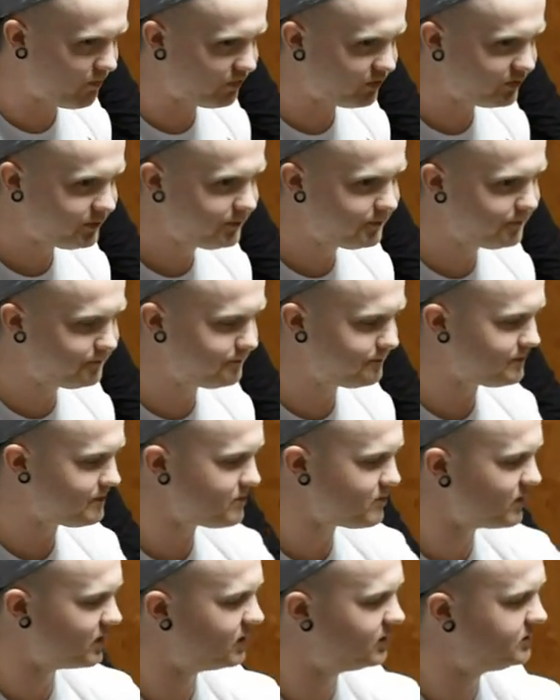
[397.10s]
his face,
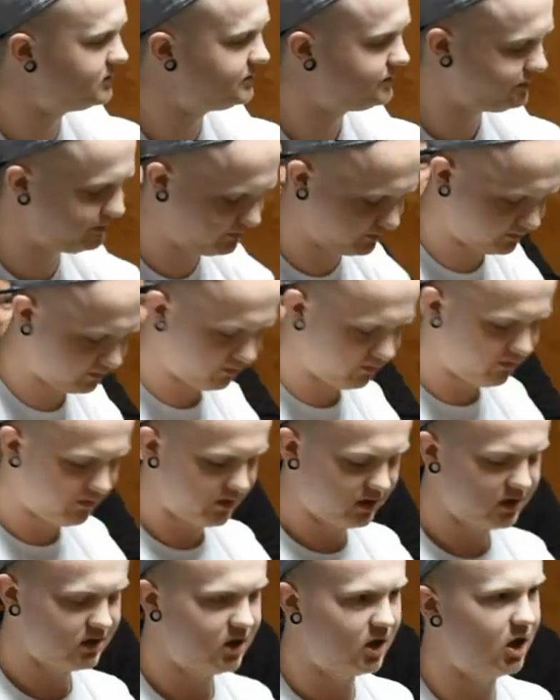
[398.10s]
though.
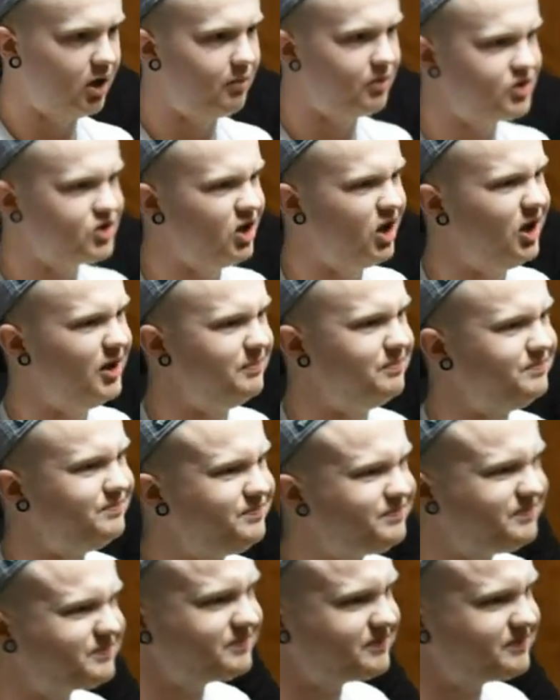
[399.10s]
I can already tell